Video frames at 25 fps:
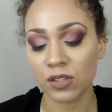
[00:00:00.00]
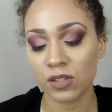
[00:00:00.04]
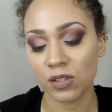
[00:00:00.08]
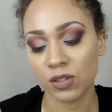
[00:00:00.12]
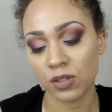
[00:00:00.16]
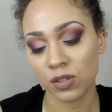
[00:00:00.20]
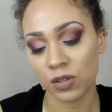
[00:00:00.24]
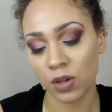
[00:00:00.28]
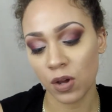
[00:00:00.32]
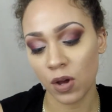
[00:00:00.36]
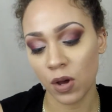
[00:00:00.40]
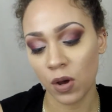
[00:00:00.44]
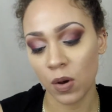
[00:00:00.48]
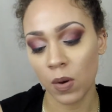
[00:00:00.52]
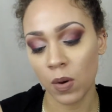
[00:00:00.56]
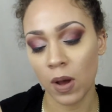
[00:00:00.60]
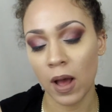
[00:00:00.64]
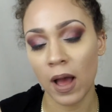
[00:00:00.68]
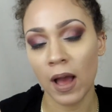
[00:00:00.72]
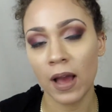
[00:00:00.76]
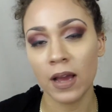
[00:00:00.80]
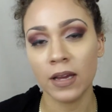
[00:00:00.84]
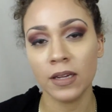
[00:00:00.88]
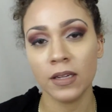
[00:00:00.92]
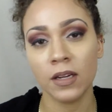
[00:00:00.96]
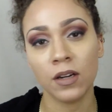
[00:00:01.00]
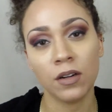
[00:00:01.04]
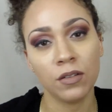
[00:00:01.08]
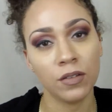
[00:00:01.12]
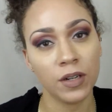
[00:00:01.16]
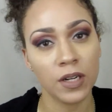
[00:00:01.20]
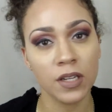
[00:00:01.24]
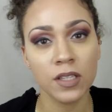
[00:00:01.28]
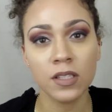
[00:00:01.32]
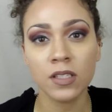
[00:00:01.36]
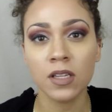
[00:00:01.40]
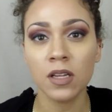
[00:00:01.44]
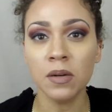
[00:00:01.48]
so I
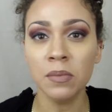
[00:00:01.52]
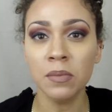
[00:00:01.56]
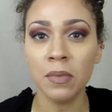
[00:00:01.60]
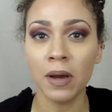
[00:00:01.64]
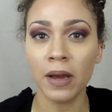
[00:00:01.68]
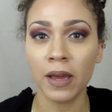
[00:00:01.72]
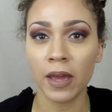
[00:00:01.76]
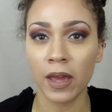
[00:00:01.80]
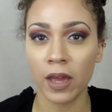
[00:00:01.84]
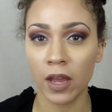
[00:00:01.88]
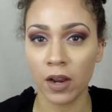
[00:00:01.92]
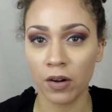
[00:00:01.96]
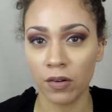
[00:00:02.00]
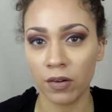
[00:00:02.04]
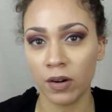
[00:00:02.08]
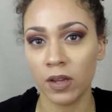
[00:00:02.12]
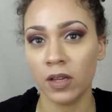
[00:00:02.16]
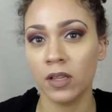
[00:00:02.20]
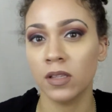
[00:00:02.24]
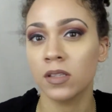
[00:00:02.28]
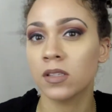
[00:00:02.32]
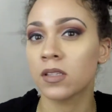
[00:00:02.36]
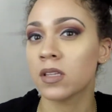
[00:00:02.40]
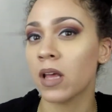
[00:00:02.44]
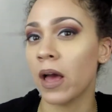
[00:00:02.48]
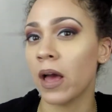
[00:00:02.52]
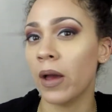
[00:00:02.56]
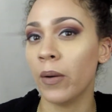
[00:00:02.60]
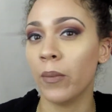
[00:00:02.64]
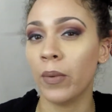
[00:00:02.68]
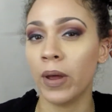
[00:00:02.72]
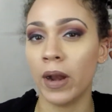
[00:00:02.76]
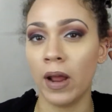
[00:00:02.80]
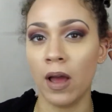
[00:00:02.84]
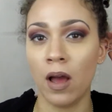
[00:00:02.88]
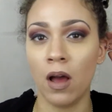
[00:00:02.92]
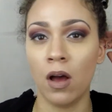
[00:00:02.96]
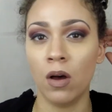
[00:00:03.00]
already did my errands. I
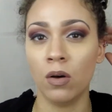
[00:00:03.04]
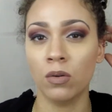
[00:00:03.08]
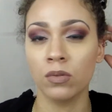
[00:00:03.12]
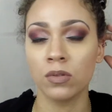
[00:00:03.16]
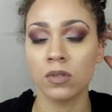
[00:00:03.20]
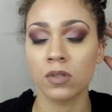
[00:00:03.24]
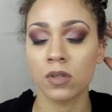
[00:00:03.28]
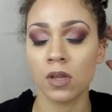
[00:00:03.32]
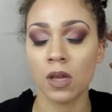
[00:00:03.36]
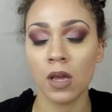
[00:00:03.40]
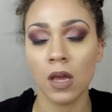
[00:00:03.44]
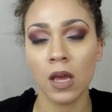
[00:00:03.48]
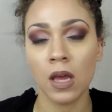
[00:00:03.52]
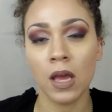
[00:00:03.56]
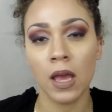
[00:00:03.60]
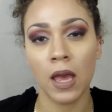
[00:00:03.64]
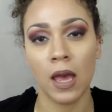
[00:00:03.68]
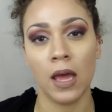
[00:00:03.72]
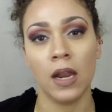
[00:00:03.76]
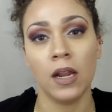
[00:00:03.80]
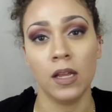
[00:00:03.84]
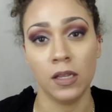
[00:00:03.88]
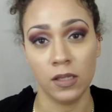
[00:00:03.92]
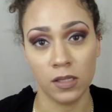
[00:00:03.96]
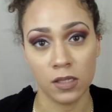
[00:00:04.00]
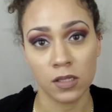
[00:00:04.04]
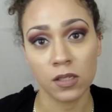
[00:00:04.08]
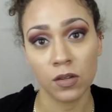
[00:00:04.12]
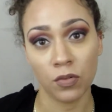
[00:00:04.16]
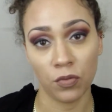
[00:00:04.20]
went out and it's